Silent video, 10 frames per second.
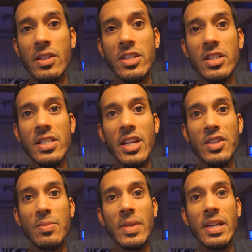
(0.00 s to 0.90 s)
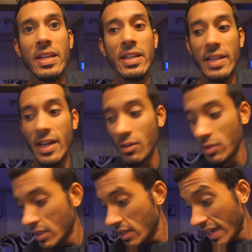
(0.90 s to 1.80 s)
It's just Sasha and me here
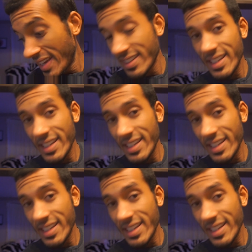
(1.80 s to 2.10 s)
now, and